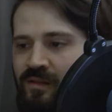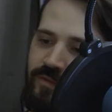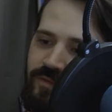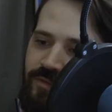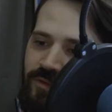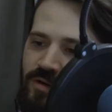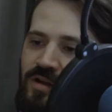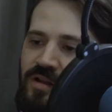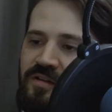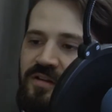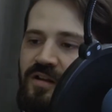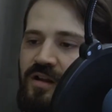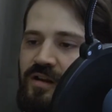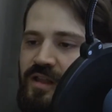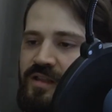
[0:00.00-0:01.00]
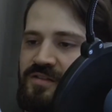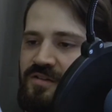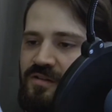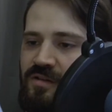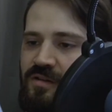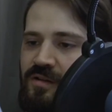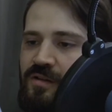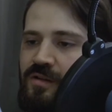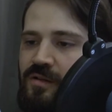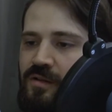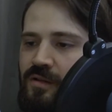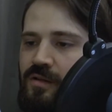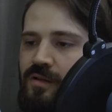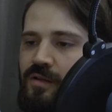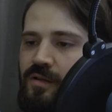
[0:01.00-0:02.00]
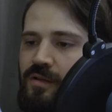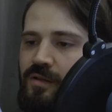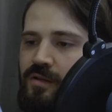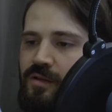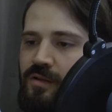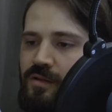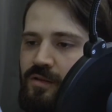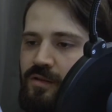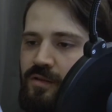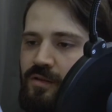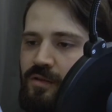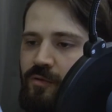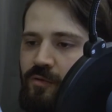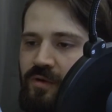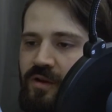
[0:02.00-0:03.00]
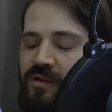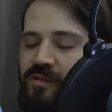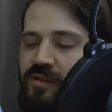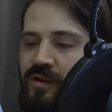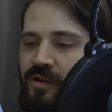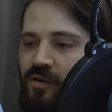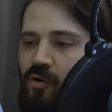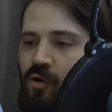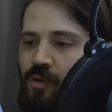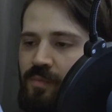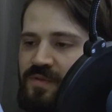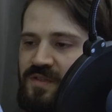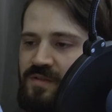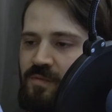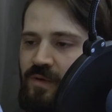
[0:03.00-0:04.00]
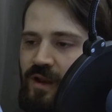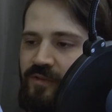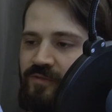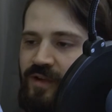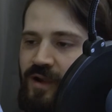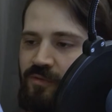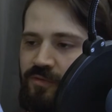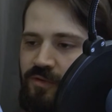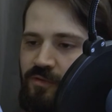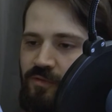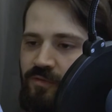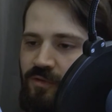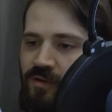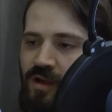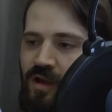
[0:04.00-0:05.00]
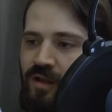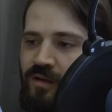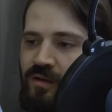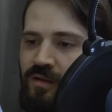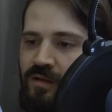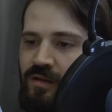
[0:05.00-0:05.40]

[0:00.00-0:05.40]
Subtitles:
Ferron did not answer. You were nearly a corpse when I found you, Ferron.